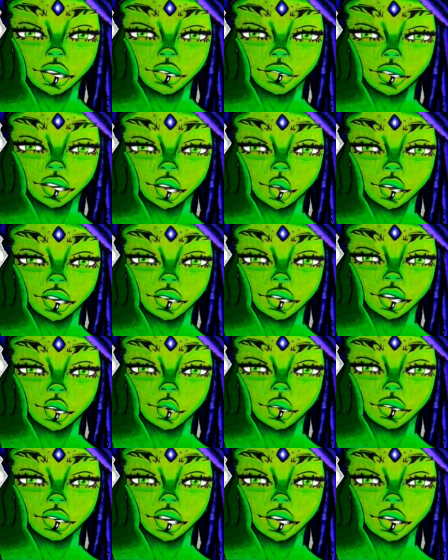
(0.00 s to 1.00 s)
The first
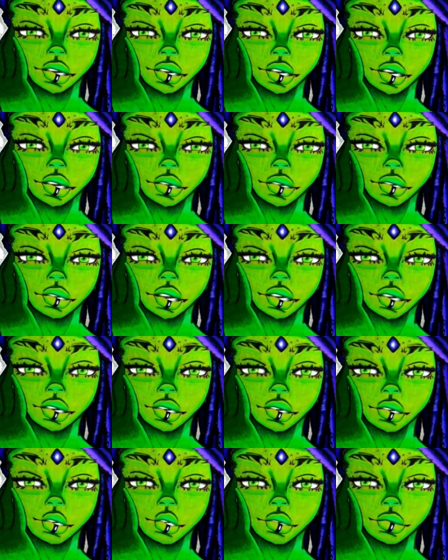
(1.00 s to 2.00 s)
thing I think
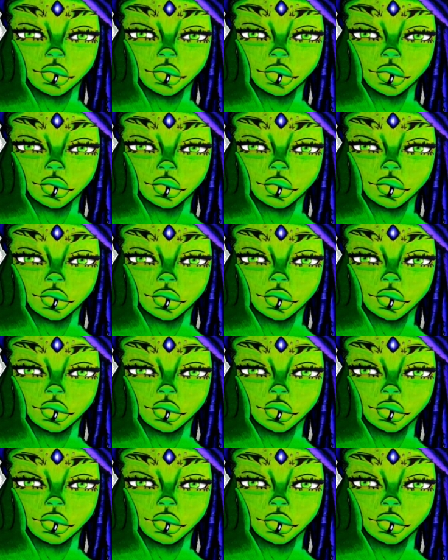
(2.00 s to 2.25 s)
that